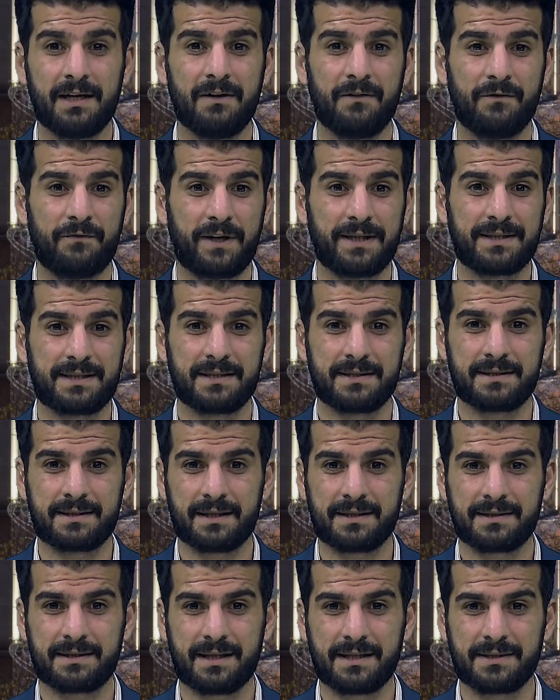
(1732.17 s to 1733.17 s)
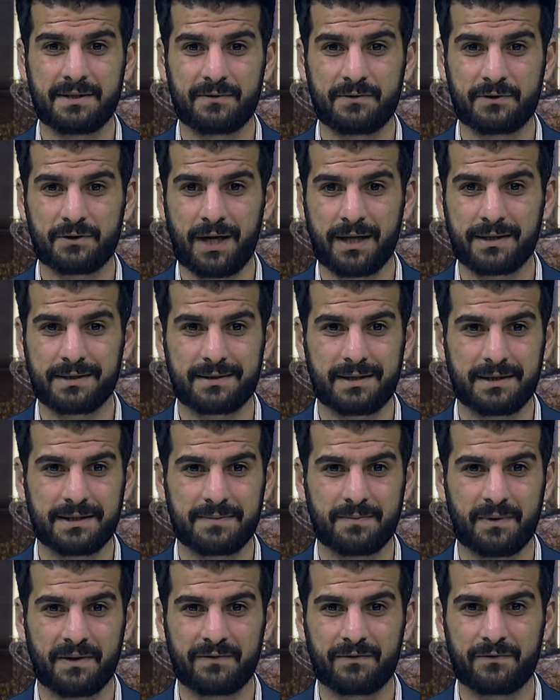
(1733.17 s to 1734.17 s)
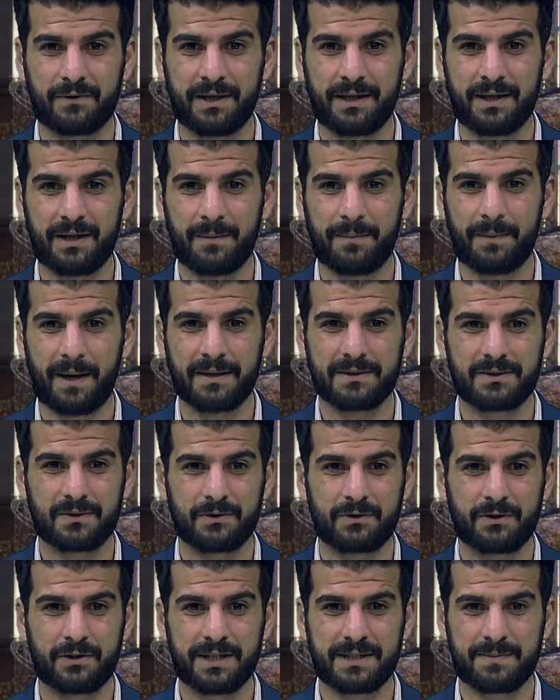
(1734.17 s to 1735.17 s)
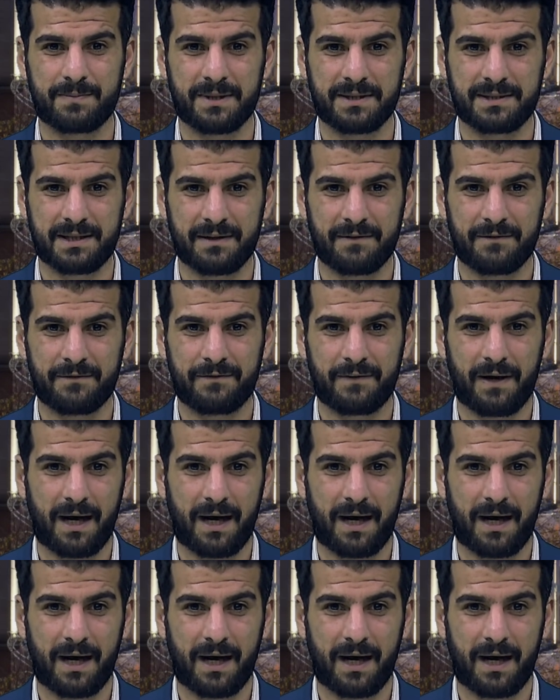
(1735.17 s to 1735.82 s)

facing 6 days of strikes this month, running up until Christmas Eve,